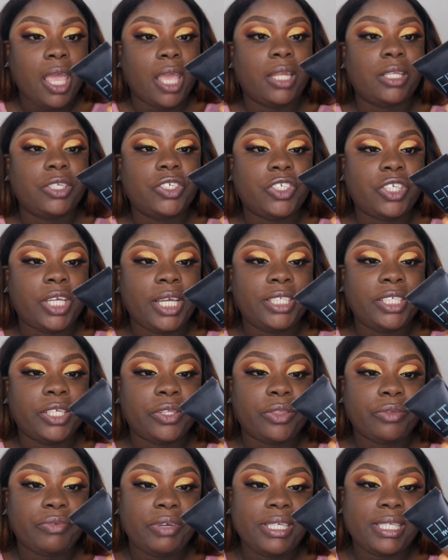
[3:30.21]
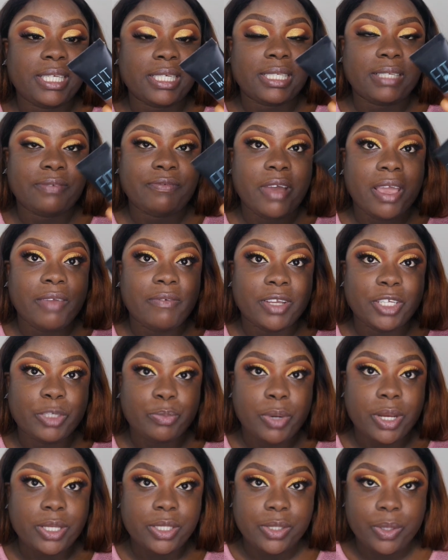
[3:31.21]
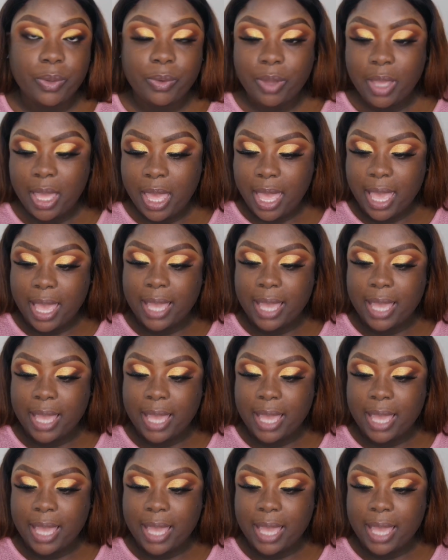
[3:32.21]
in the shade 365 Espresso,